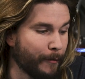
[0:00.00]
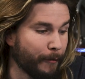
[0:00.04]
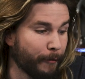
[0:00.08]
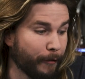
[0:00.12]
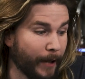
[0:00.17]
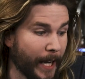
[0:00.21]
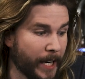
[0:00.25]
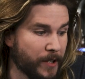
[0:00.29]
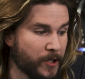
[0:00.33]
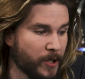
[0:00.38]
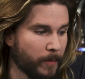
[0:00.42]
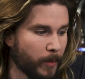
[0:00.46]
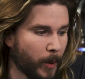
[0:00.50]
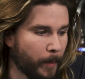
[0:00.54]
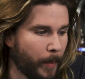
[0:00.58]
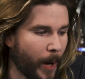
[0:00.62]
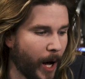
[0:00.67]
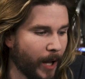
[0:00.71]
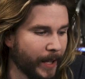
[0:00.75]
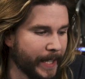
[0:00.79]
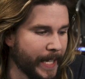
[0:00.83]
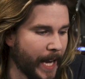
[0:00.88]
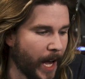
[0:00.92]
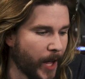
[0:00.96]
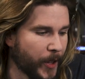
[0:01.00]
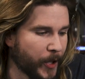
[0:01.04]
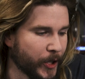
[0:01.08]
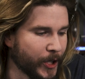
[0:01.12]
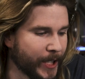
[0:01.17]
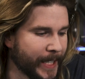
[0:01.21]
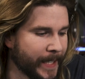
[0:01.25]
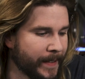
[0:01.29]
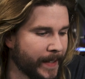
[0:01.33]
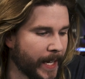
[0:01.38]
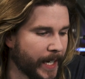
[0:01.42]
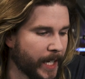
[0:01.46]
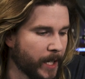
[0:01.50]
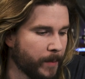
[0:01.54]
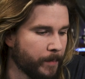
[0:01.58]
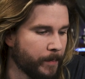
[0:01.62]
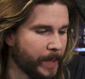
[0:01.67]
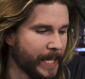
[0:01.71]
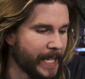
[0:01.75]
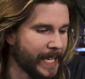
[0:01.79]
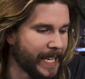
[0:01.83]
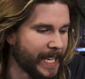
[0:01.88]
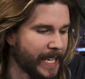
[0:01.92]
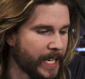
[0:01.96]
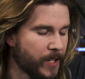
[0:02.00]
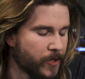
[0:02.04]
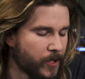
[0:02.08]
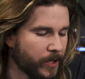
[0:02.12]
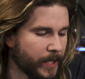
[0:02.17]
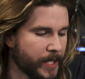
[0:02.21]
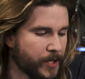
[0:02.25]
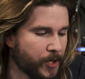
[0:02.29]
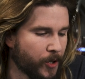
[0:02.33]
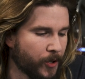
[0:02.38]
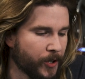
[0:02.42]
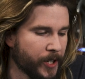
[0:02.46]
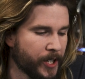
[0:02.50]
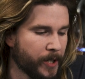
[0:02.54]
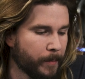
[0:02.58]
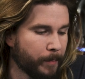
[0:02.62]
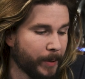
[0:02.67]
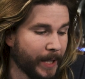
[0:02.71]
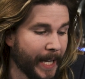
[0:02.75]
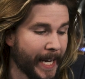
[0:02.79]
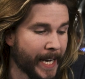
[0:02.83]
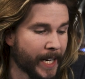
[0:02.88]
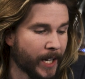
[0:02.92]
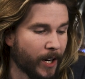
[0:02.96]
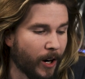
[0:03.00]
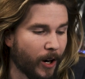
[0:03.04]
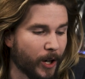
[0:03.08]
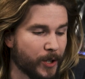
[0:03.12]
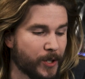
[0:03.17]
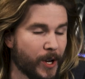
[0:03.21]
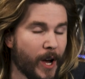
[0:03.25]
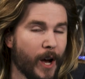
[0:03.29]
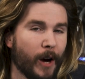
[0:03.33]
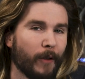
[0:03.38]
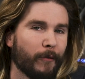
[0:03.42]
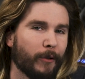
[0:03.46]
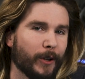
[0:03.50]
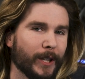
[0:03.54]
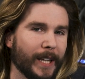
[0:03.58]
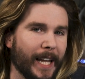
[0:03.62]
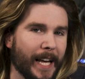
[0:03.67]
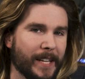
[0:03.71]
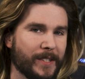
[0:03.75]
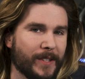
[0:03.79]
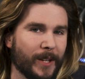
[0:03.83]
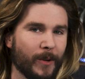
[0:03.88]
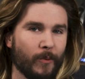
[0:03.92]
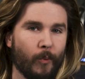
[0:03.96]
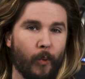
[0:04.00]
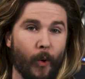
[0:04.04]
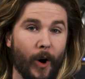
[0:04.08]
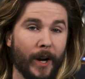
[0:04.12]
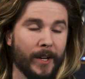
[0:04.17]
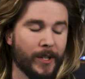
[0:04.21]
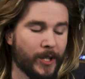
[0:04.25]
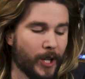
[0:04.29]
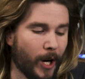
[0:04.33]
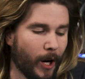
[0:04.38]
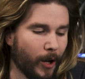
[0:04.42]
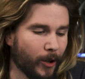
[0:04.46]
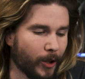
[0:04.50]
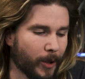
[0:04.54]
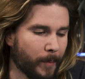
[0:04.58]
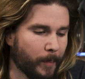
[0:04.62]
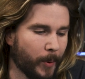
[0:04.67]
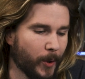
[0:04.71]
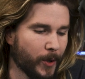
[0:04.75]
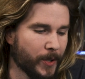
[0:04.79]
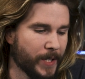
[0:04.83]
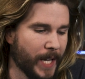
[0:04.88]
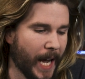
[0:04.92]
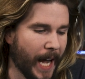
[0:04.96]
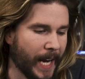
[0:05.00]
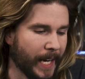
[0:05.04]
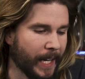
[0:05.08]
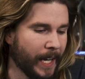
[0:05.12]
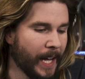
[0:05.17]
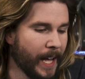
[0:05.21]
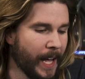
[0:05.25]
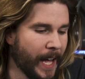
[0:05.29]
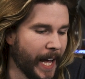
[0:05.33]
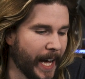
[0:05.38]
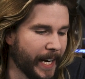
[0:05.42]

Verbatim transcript: flexible polyethylene that can be easily turned into playing cards for less than $1 per deck.